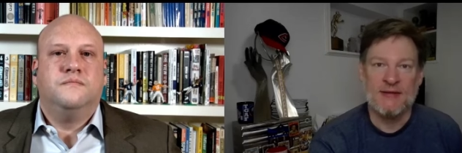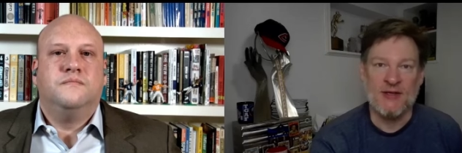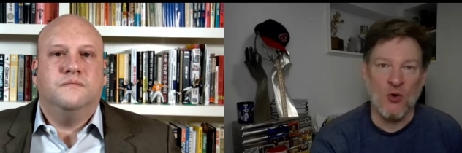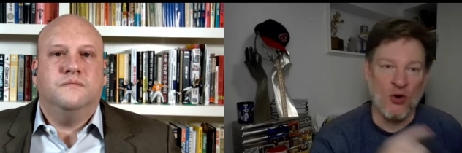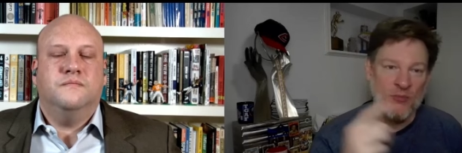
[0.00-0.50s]

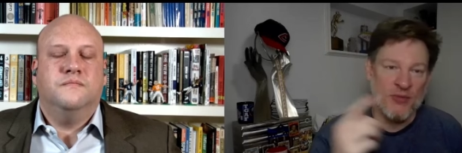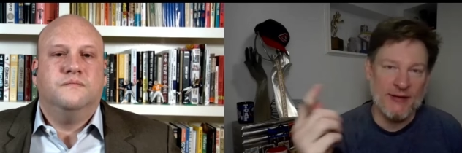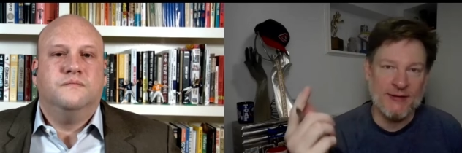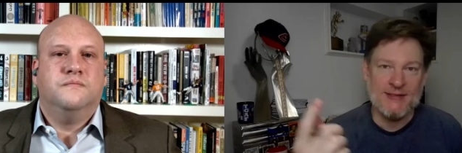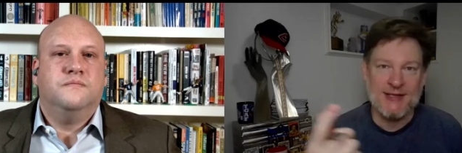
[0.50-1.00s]
Speaker 1: the
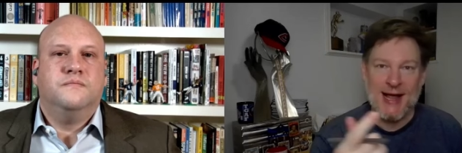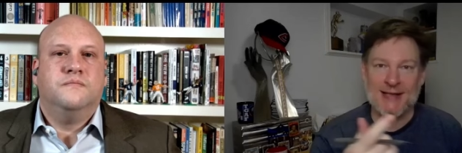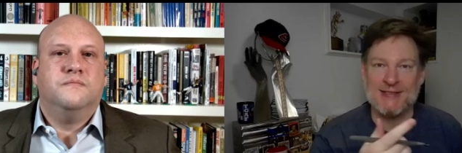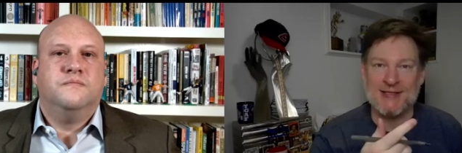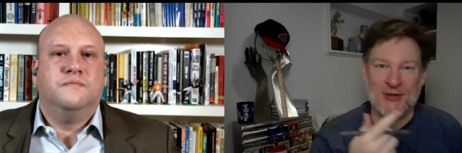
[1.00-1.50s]
orbit is
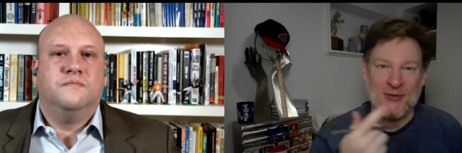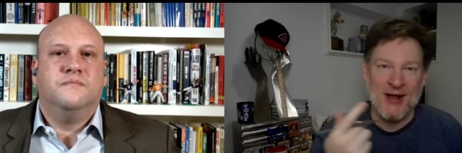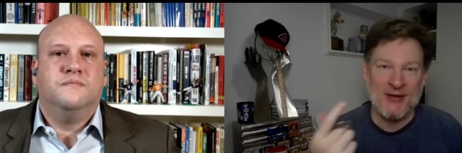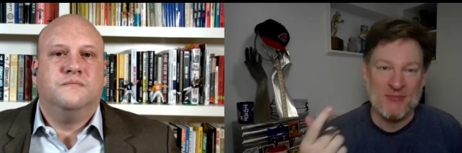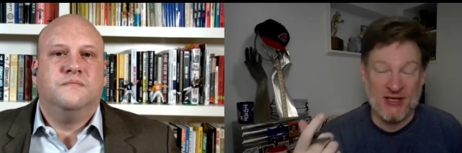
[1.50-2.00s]
constant
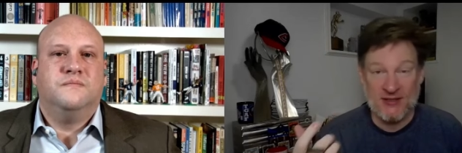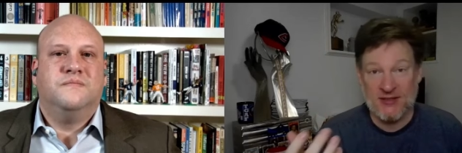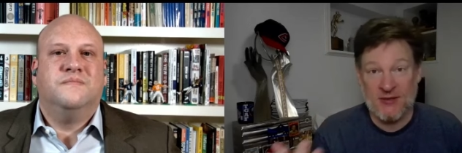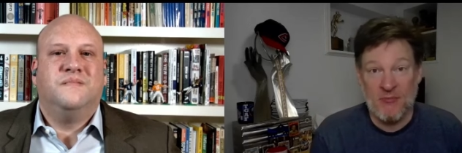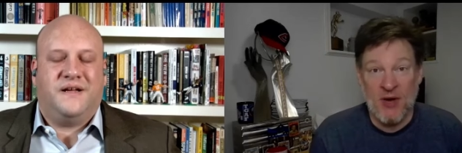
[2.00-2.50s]
around it
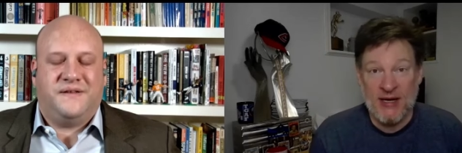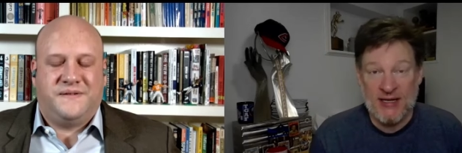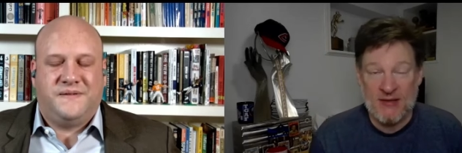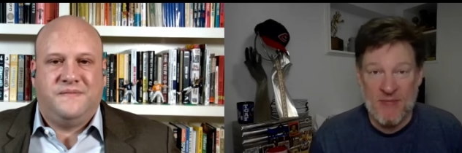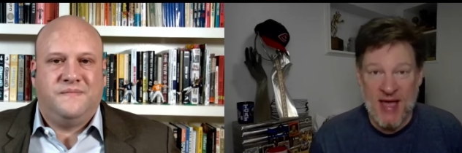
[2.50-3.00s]
because of the
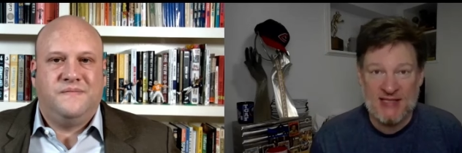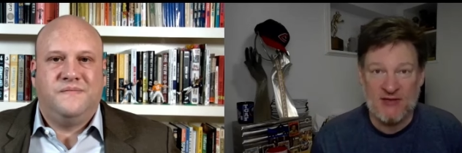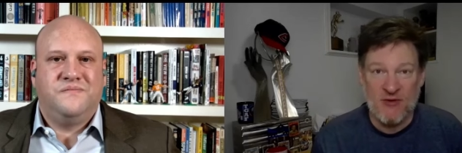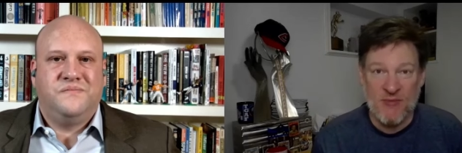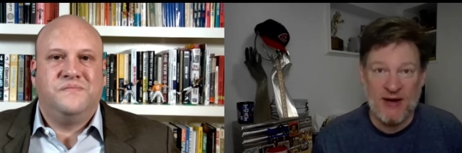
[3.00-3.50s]
money, the
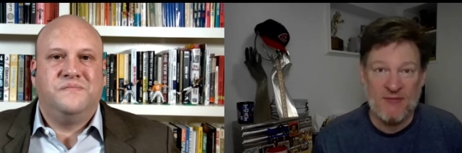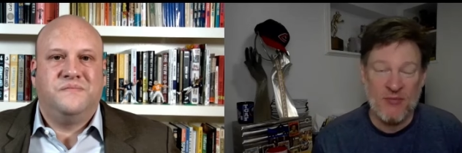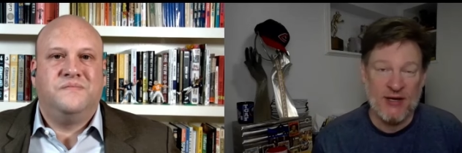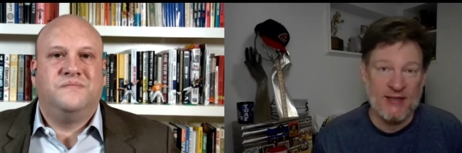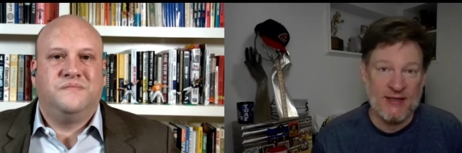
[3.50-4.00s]
massive amount of
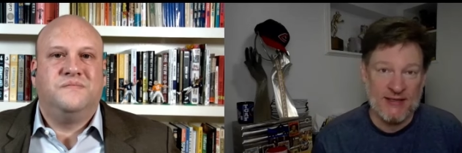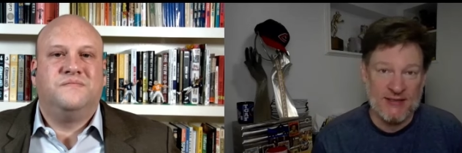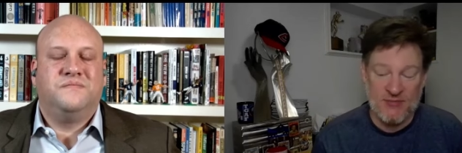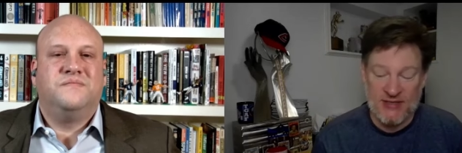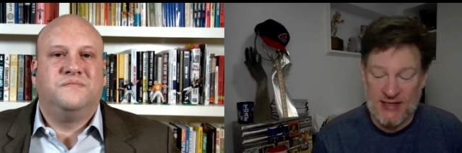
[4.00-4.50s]
money that
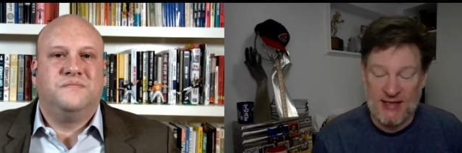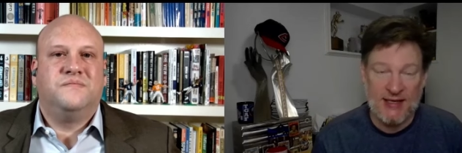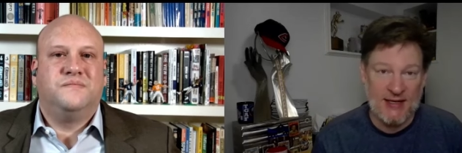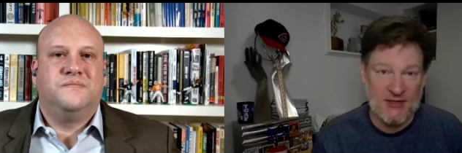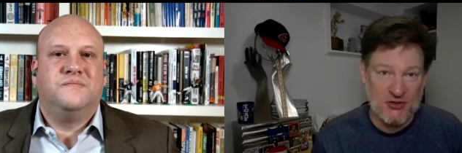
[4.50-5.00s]
needs to be
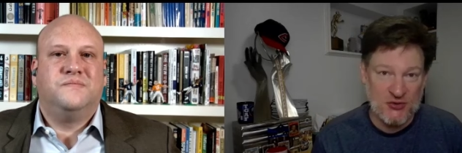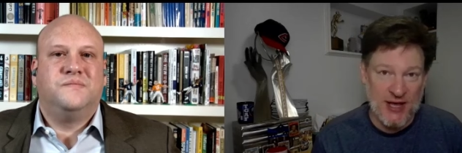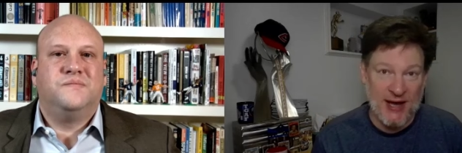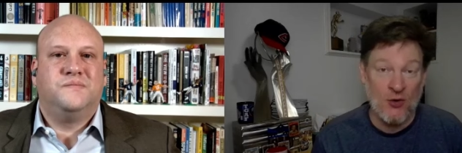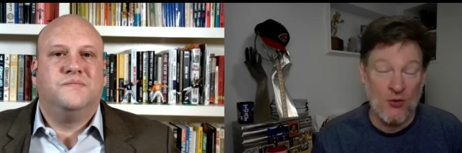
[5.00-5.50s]
dedicated to
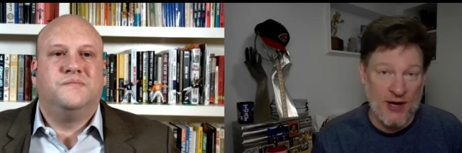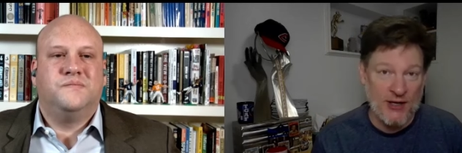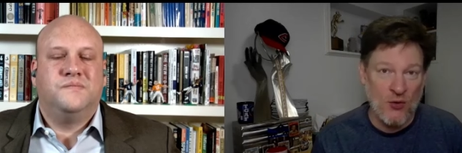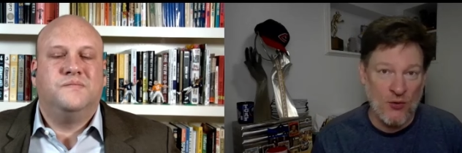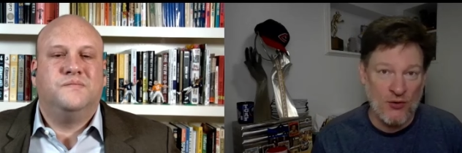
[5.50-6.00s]
that
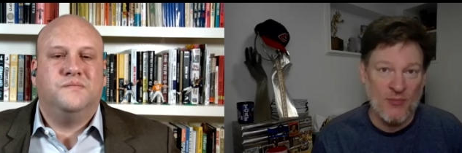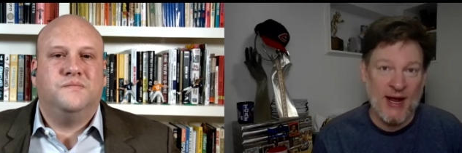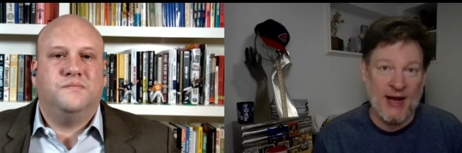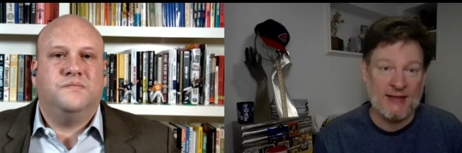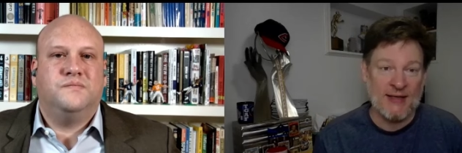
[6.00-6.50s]
great
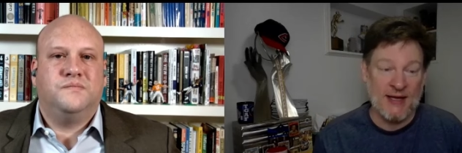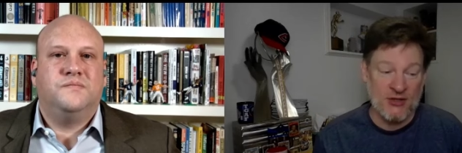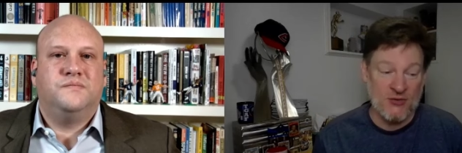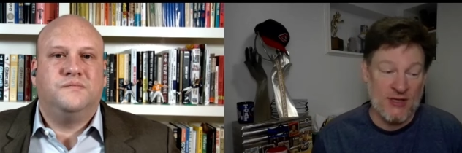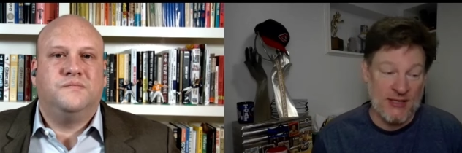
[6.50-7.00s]
quarterback,
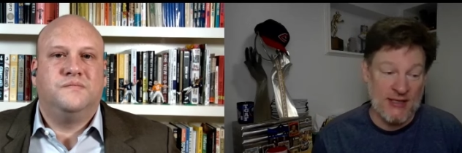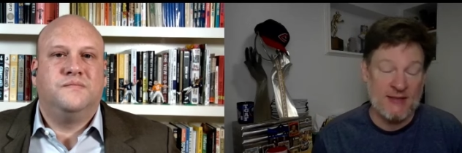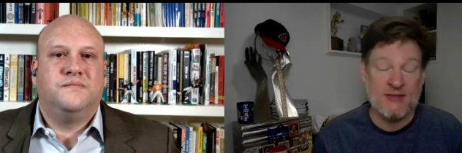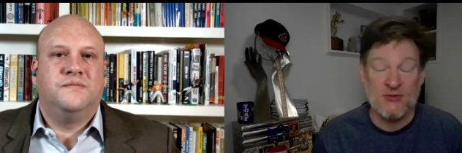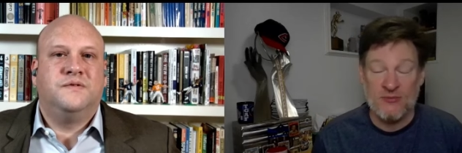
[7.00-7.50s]
that you
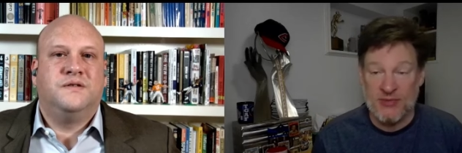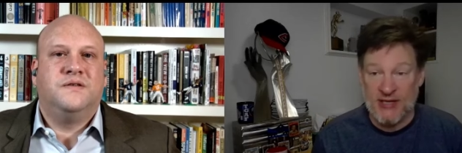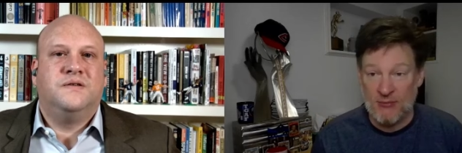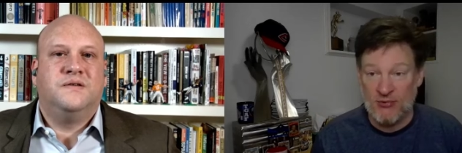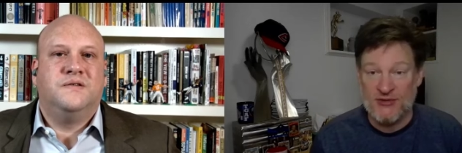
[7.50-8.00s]
need to
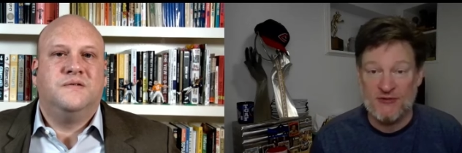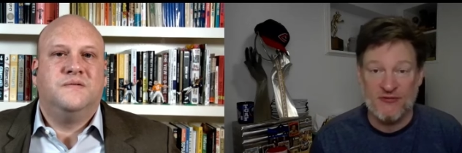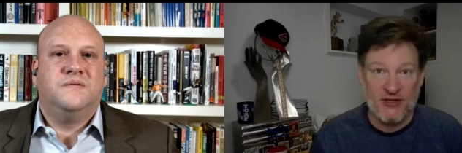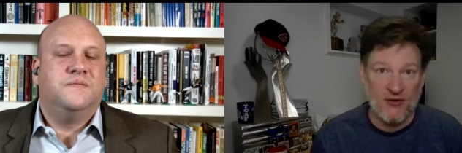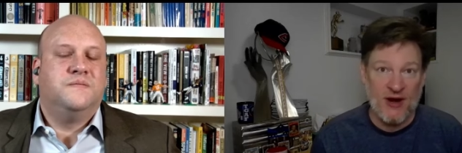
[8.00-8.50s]
be able to
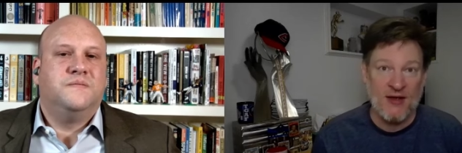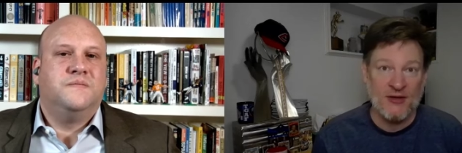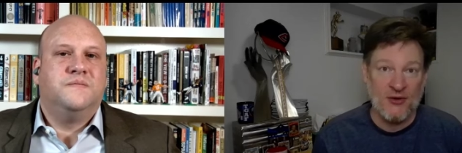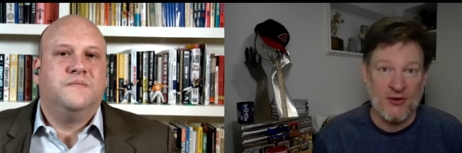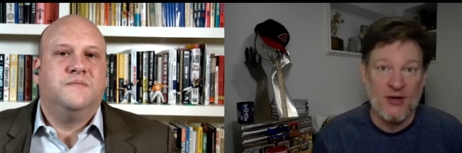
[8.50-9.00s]
figure
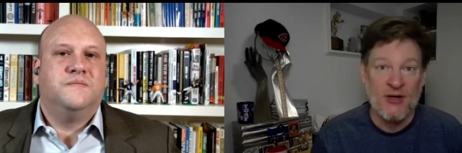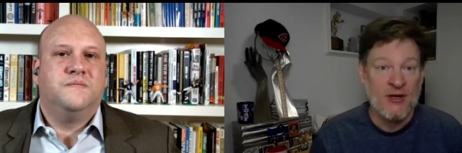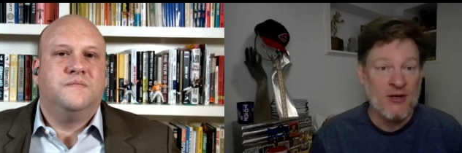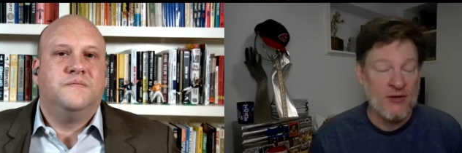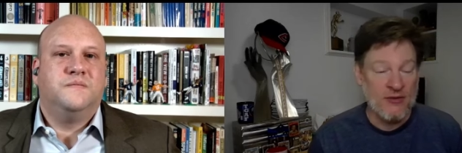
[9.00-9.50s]
out your
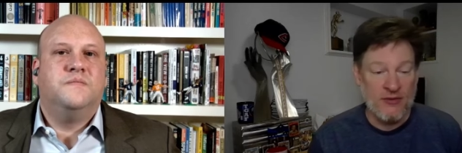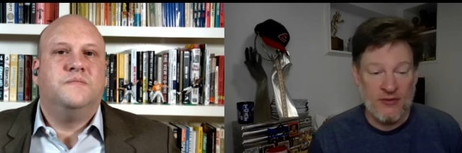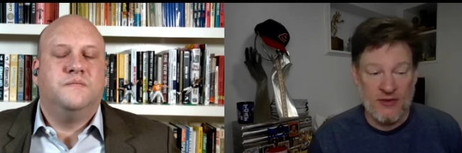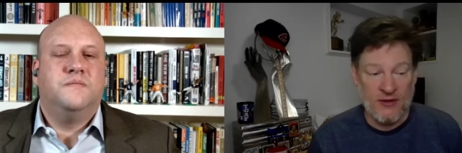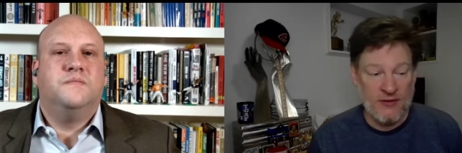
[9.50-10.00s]

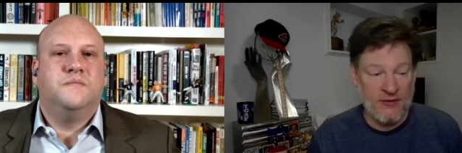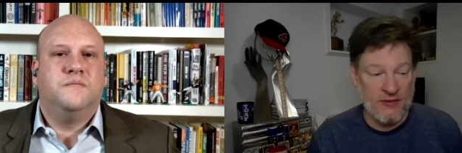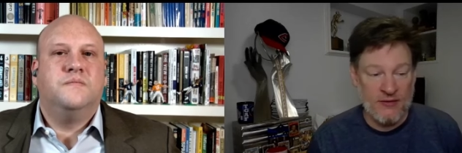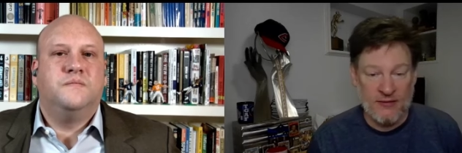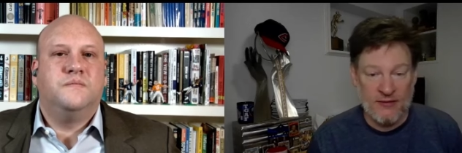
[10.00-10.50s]
the
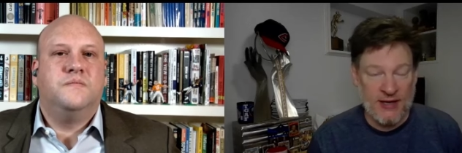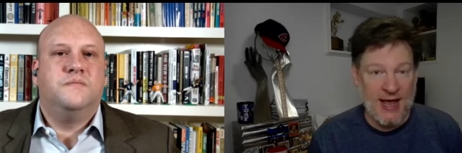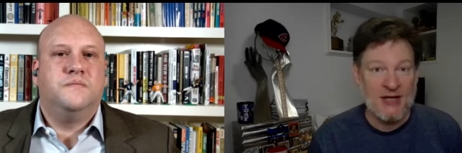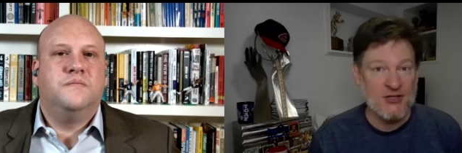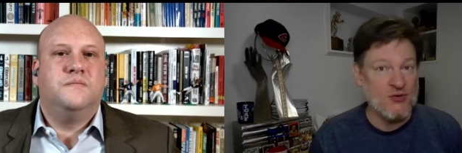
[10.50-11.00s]
the
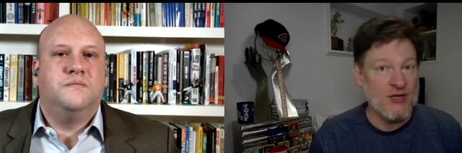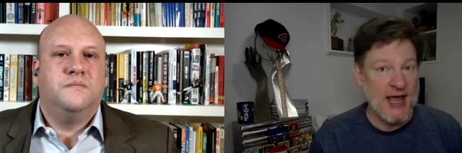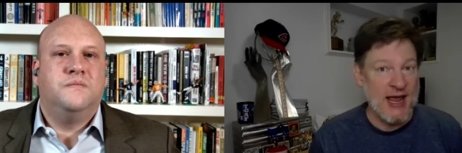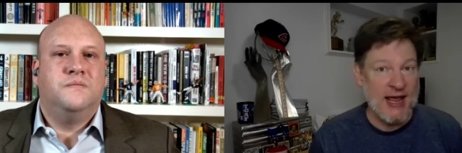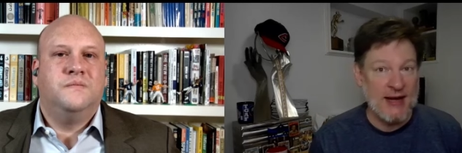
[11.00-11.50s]
guys you
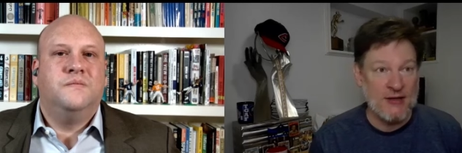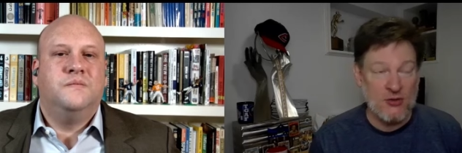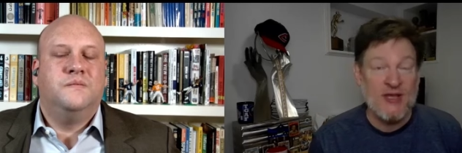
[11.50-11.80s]
can't, you